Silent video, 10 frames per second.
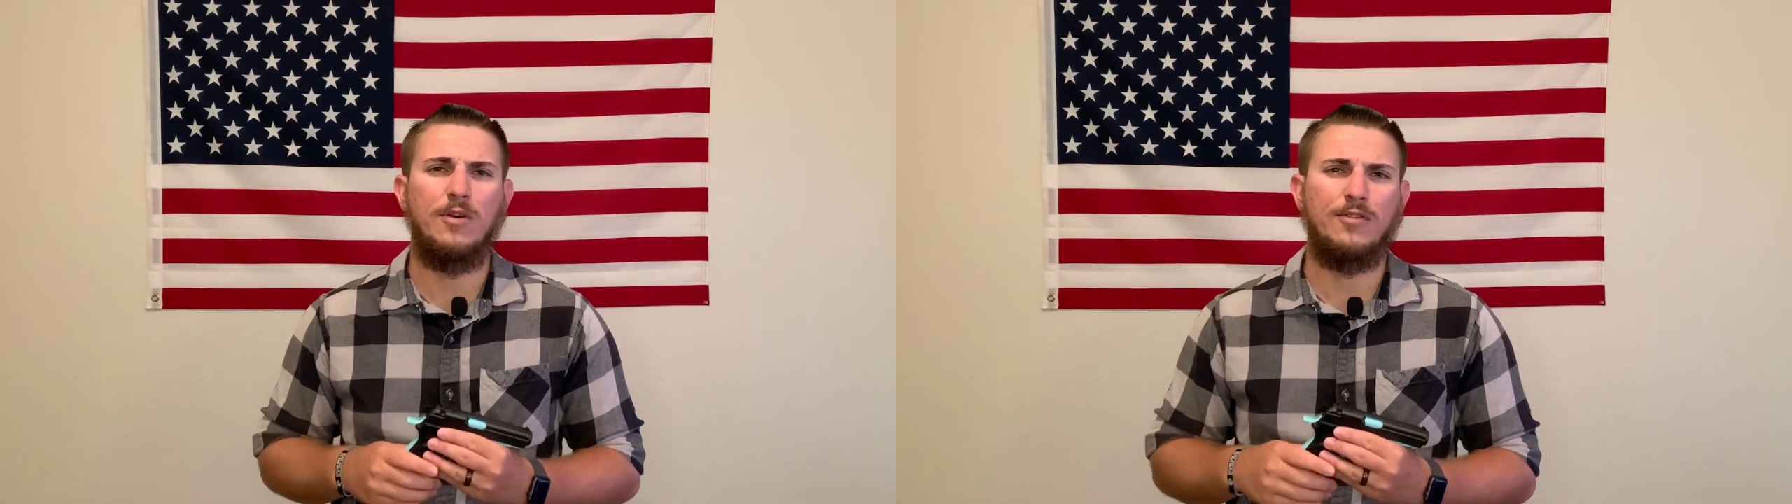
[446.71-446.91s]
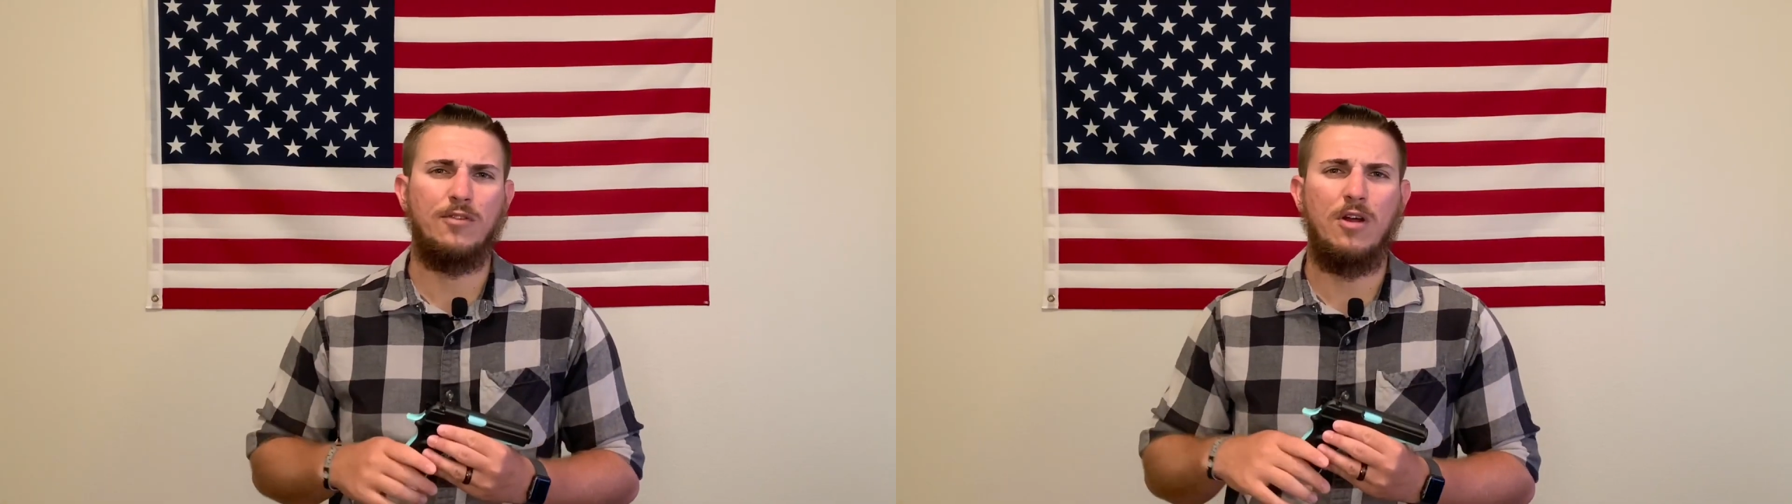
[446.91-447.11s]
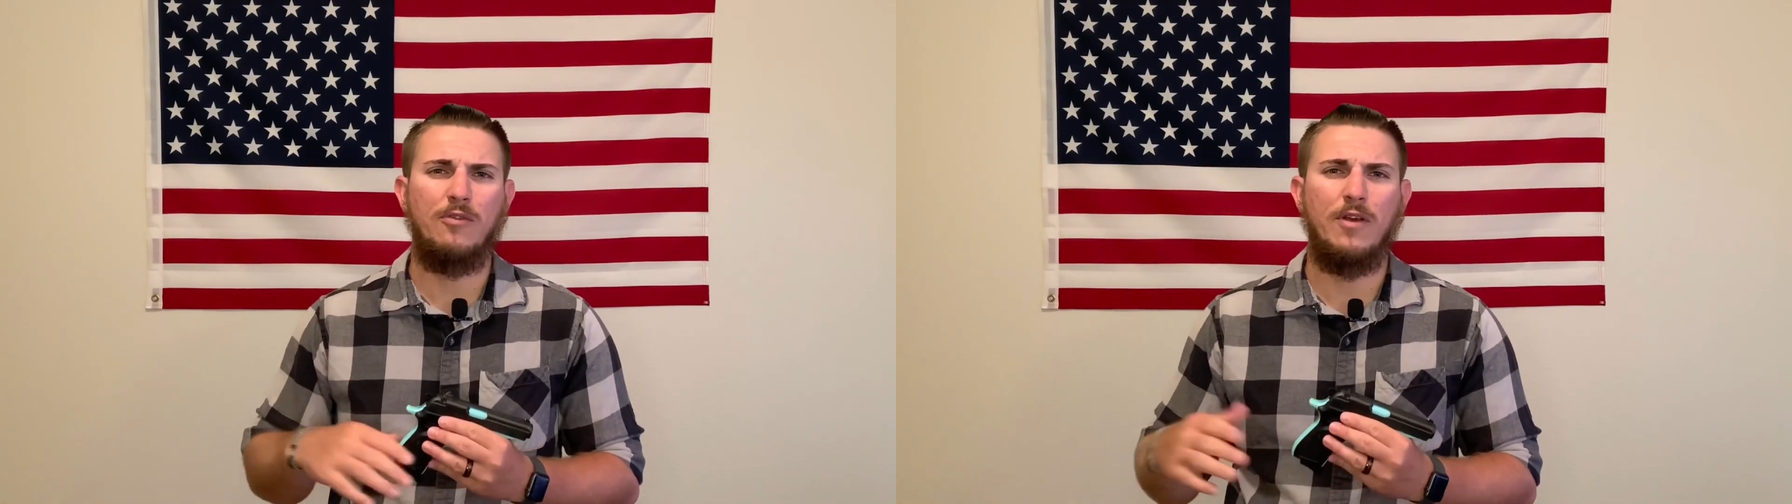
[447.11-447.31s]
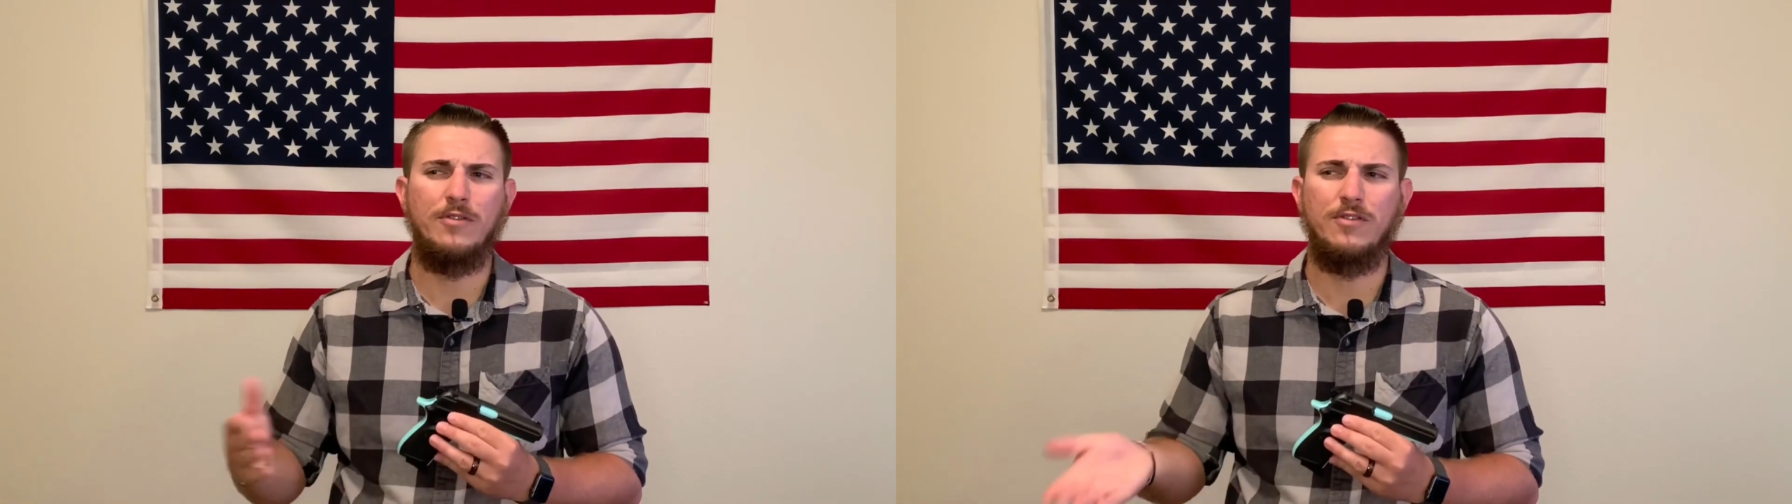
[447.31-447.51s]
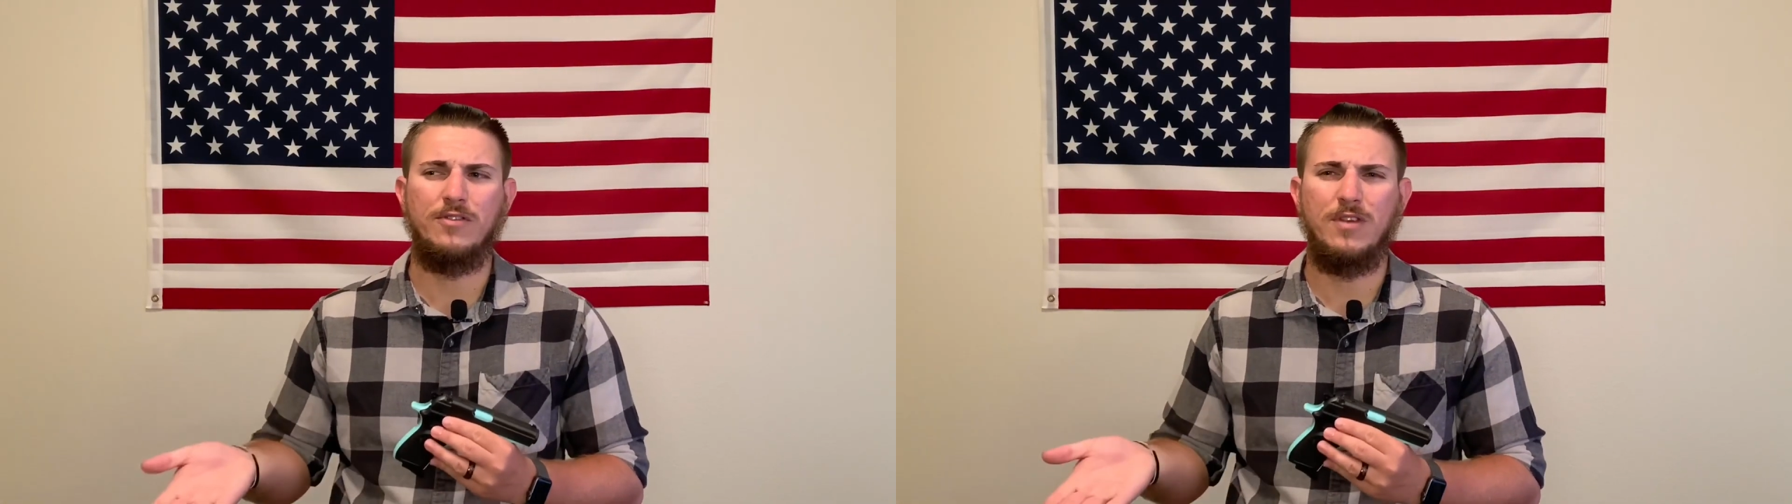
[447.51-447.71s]
so I'd rather
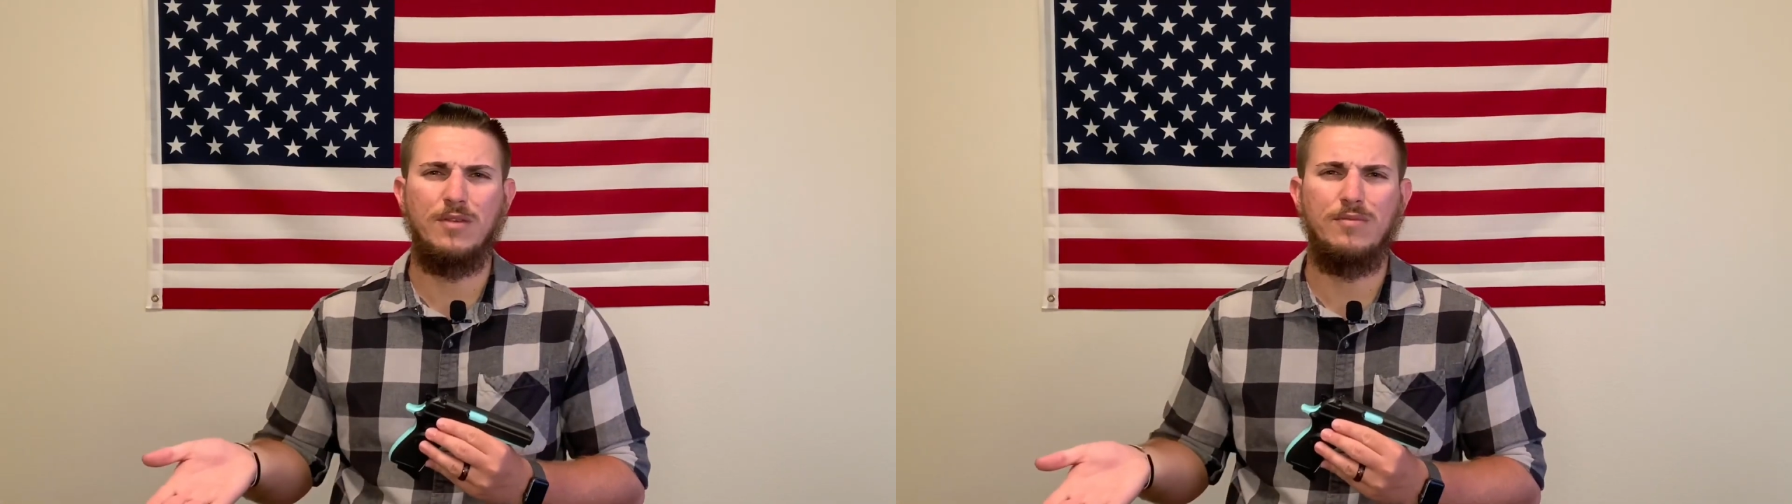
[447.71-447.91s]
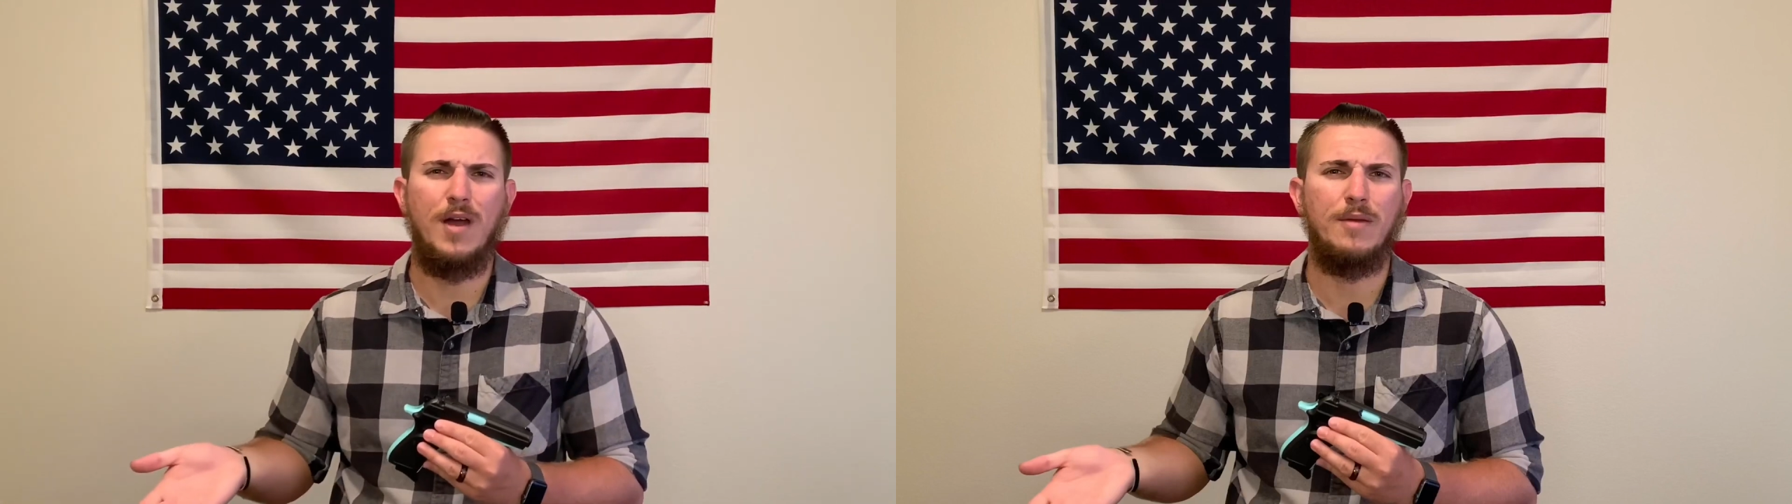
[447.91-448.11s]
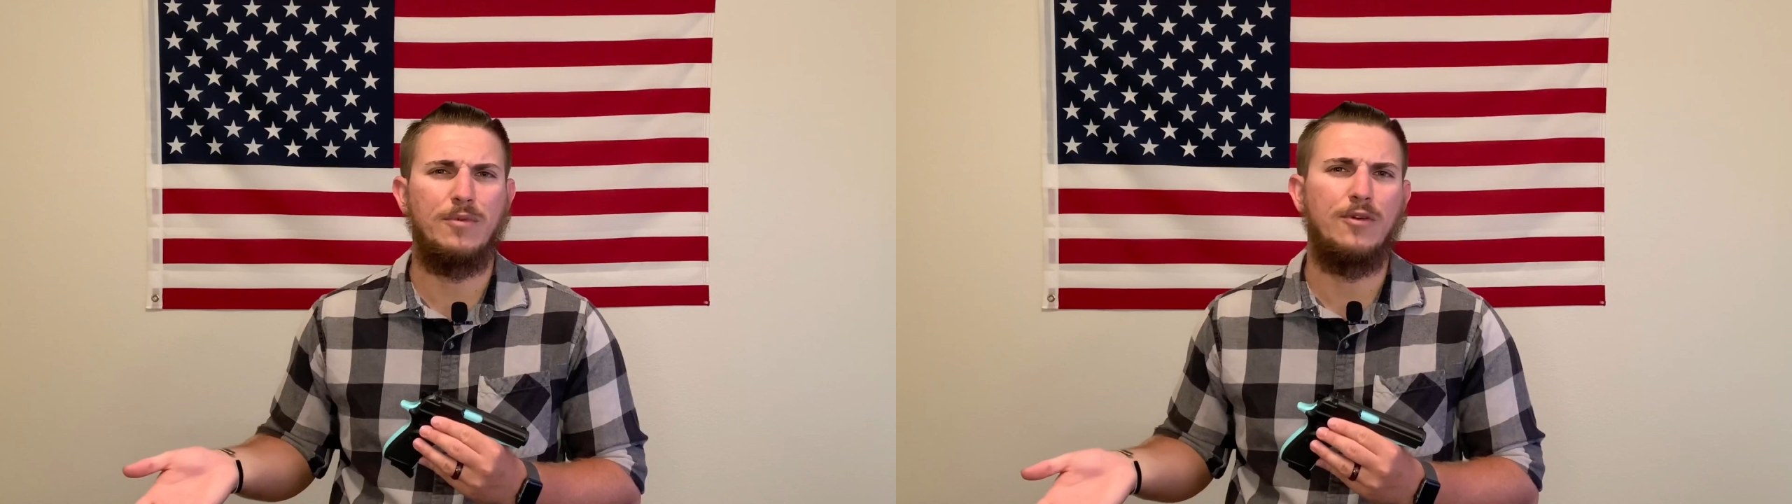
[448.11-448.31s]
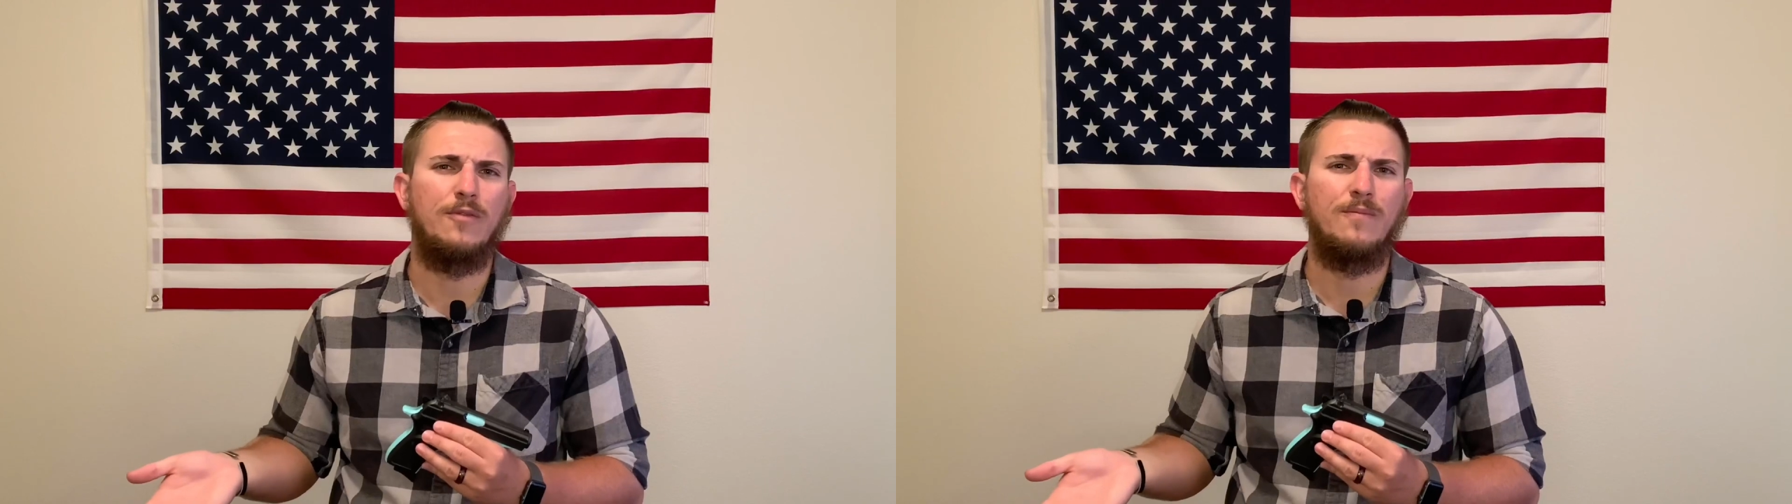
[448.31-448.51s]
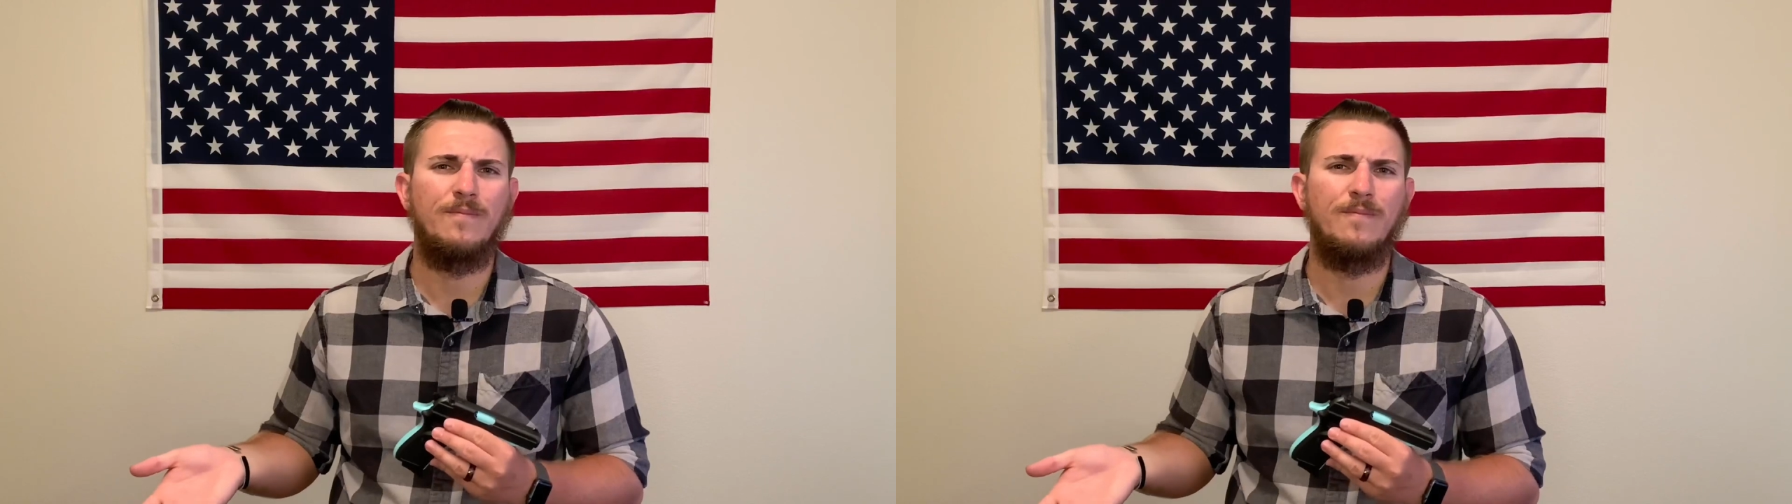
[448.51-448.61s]
just get 9mm